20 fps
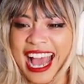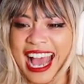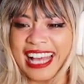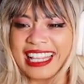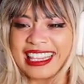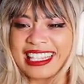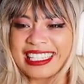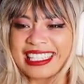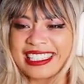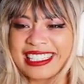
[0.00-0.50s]

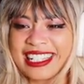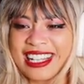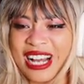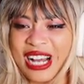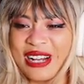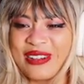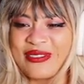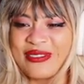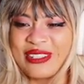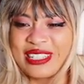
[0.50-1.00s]
at this
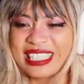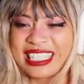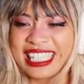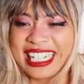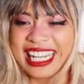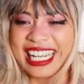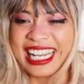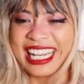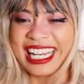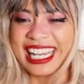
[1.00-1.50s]

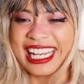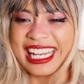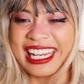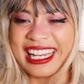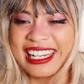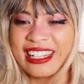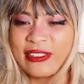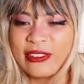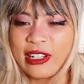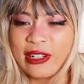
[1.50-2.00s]

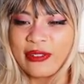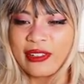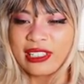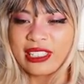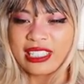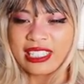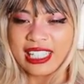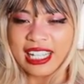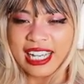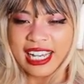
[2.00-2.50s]
company. Wait,
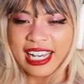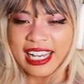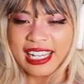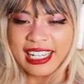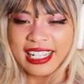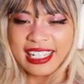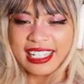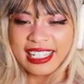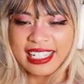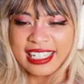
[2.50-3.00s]
okay, fine.
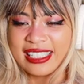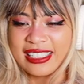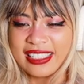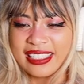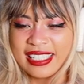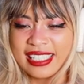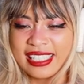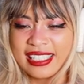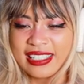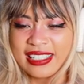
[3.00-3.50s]

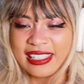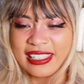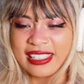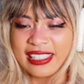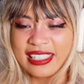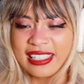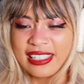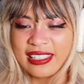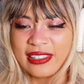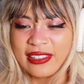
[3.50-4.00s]
Okay, get
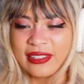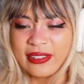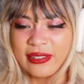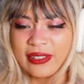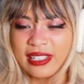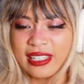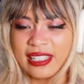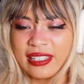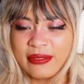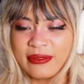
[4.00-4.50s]
out. I
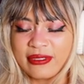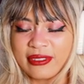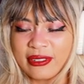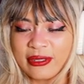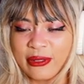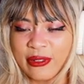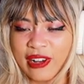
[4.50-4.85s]
mean, I need